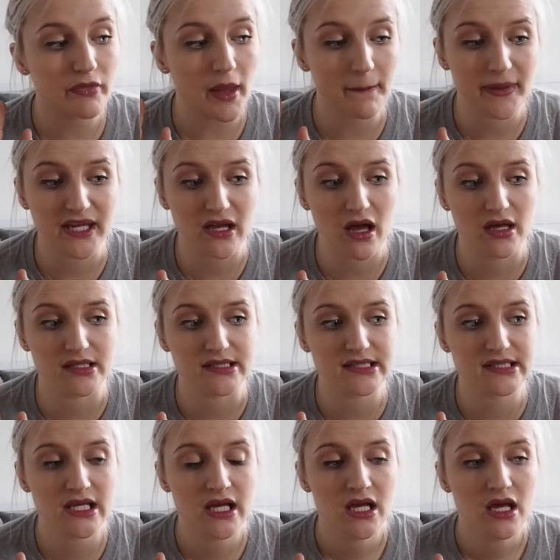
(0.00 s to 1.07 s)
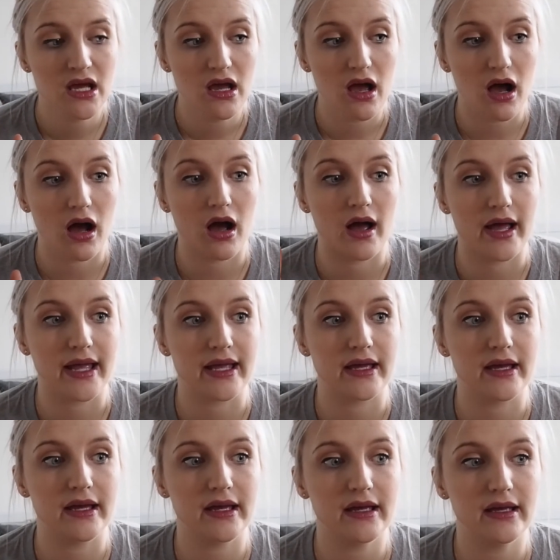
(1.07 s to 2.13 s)
because
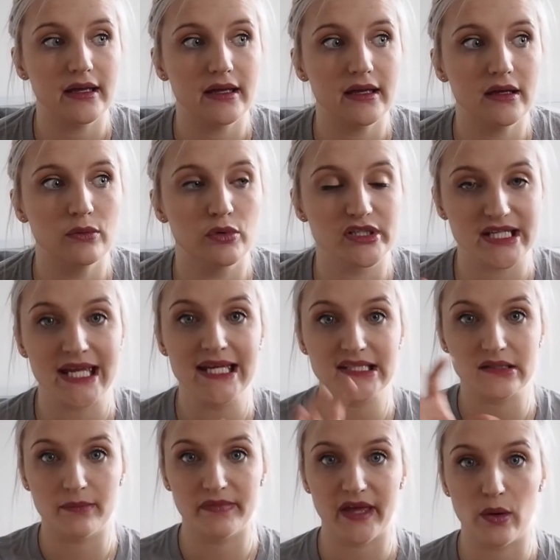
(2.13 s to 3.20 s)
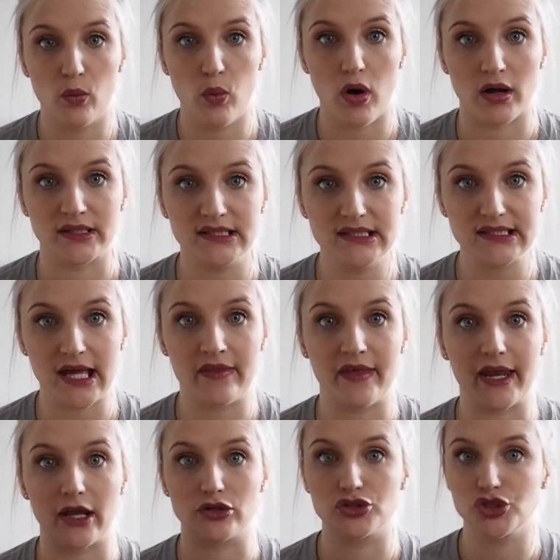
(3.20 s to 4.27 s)
I would eat something once and
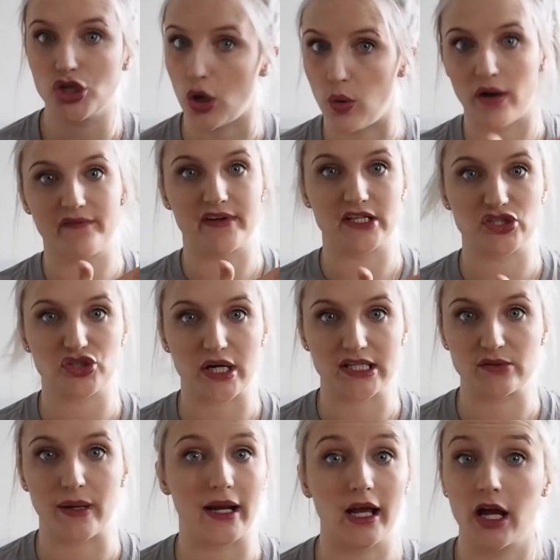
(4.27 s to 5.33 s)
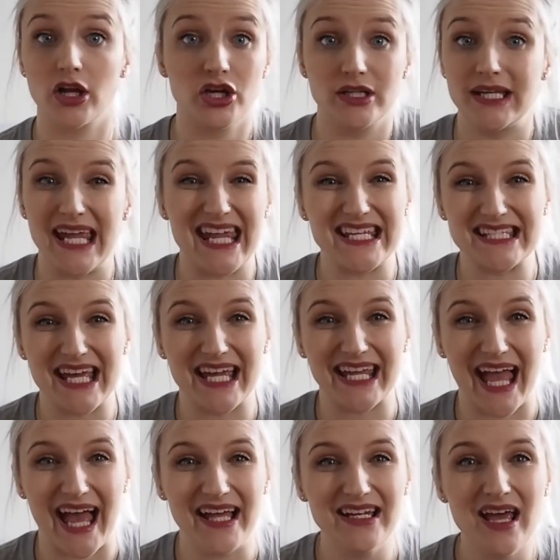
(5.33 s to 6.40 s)
then I'd go off it straight away, like I couldn't eat it
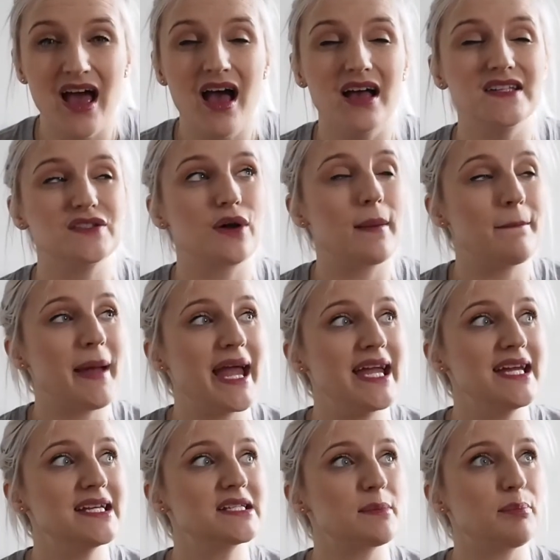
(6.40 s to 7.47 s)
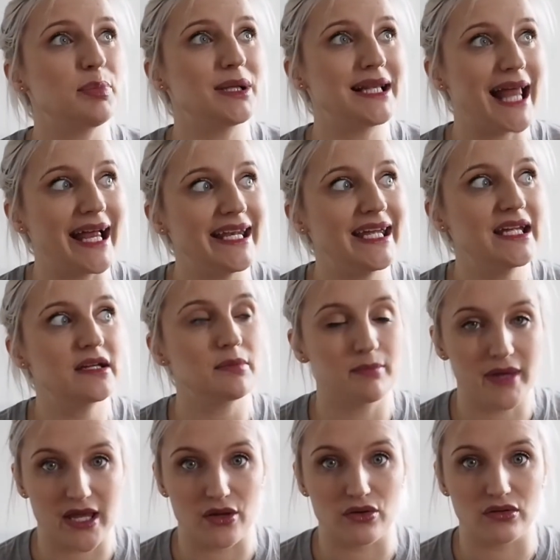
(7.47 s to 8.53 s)
again. So it made planning
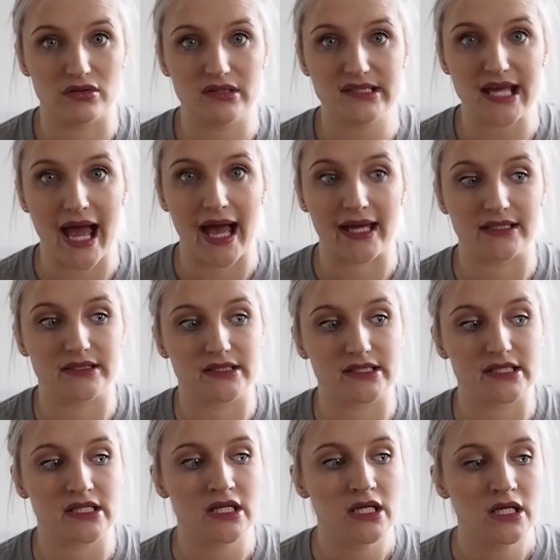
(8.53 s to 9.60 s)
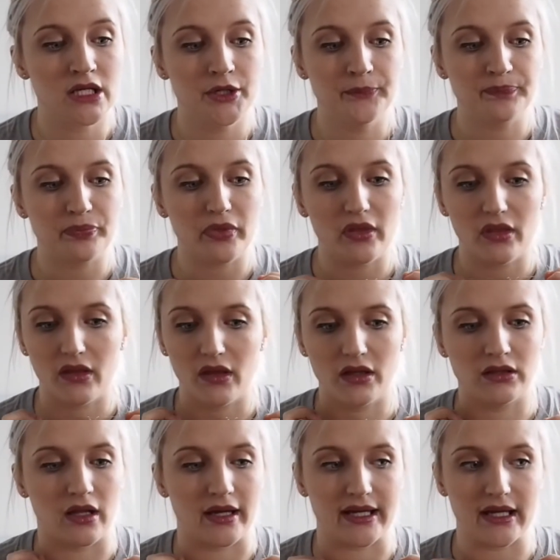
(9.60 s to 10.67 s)
meals and
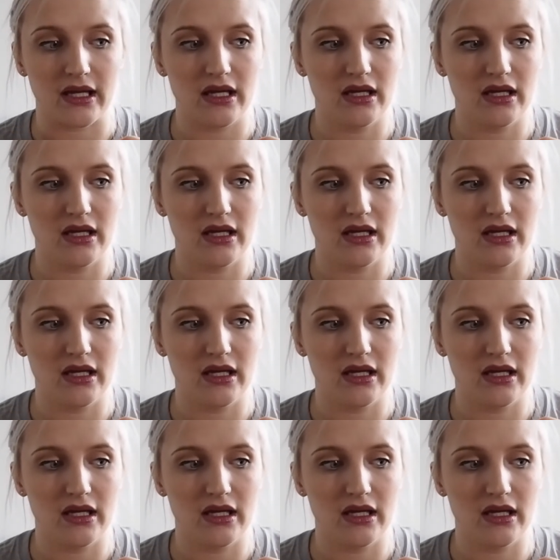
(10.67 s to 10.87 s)
like